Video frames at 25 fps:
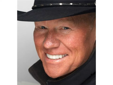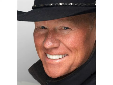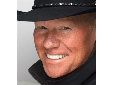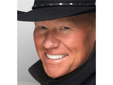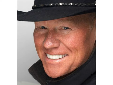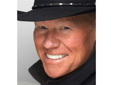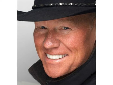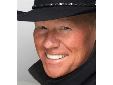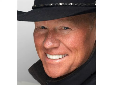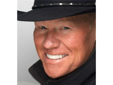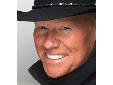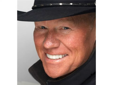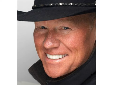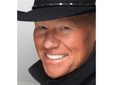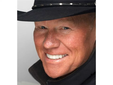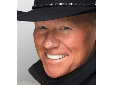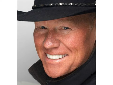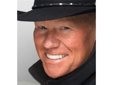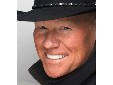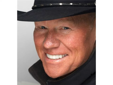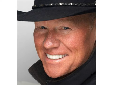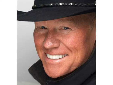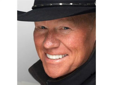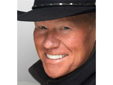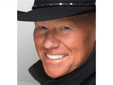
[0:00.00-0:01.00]

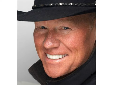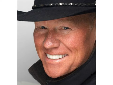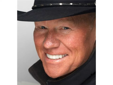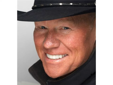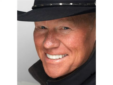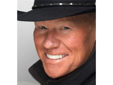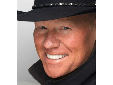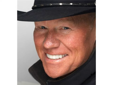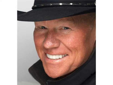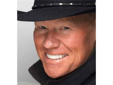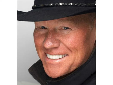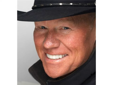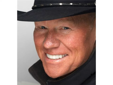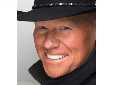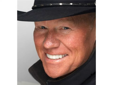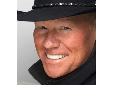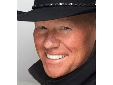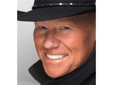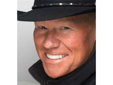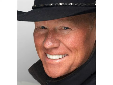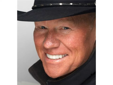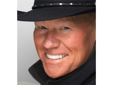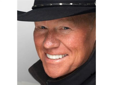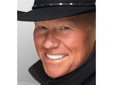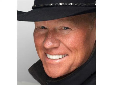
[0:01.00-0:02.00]

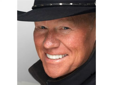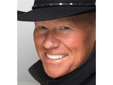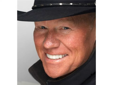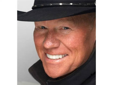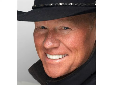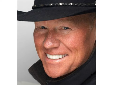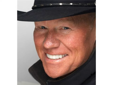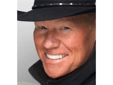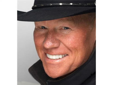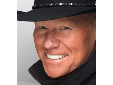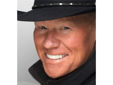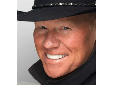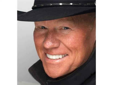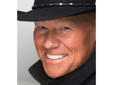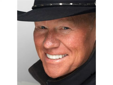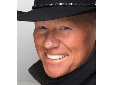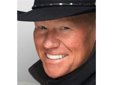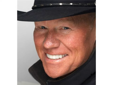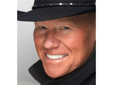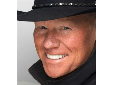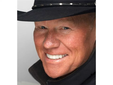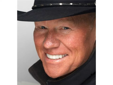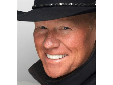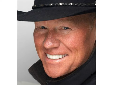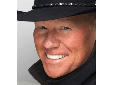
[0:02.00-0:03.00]

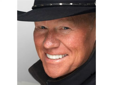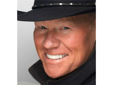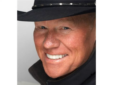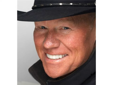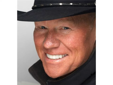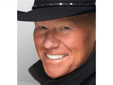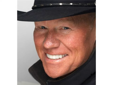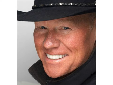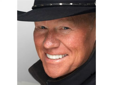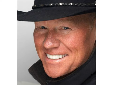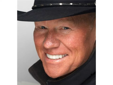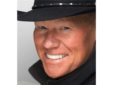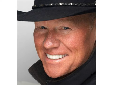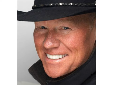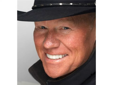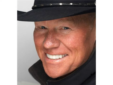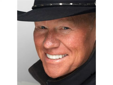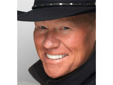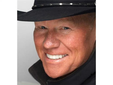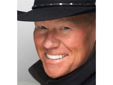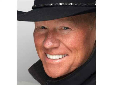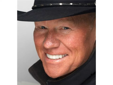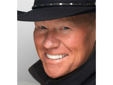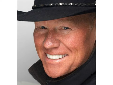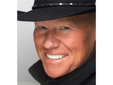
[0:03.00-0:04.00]

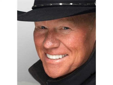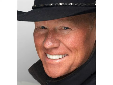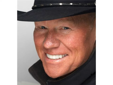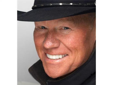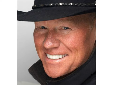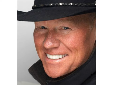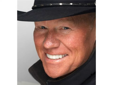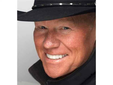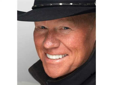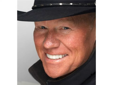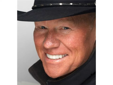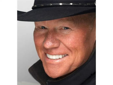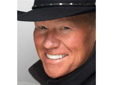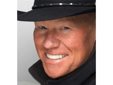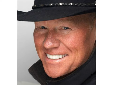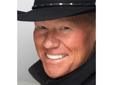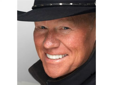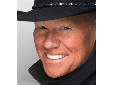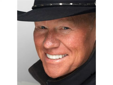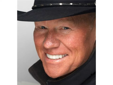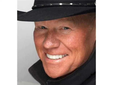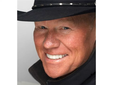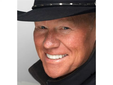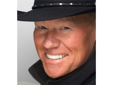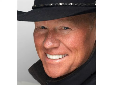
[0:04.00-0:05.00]

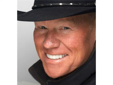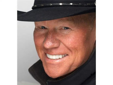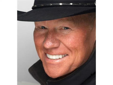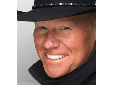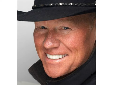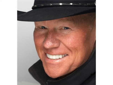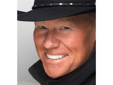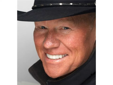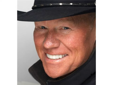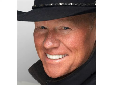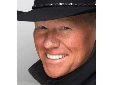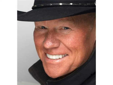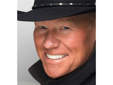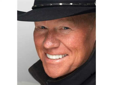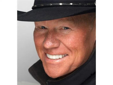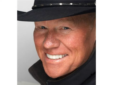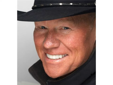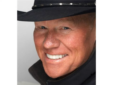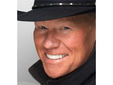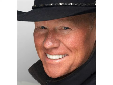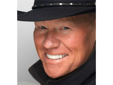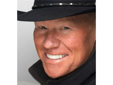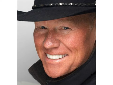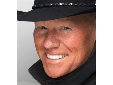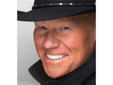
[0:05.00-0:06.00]

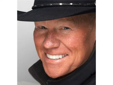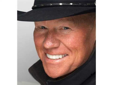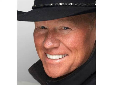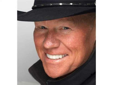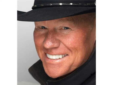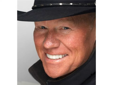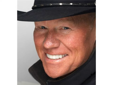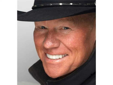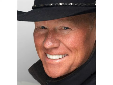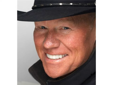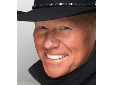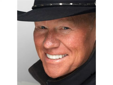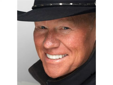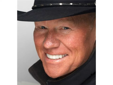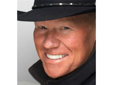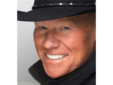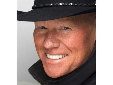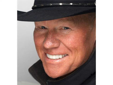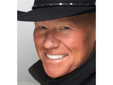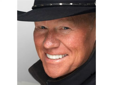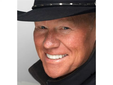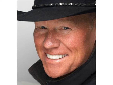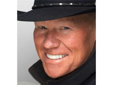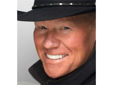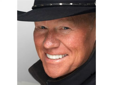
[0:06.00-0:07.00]

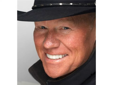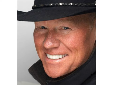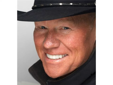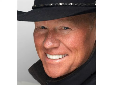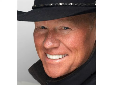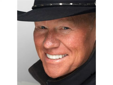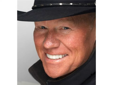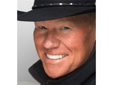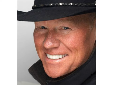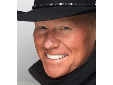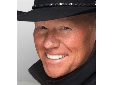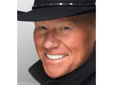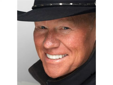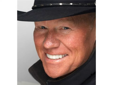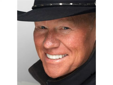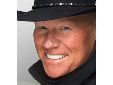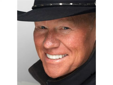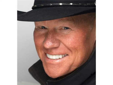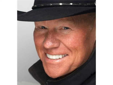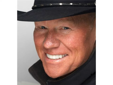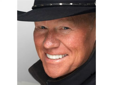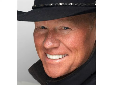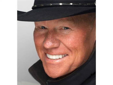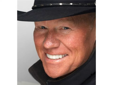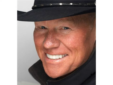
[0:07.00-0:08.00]
(no lip movement)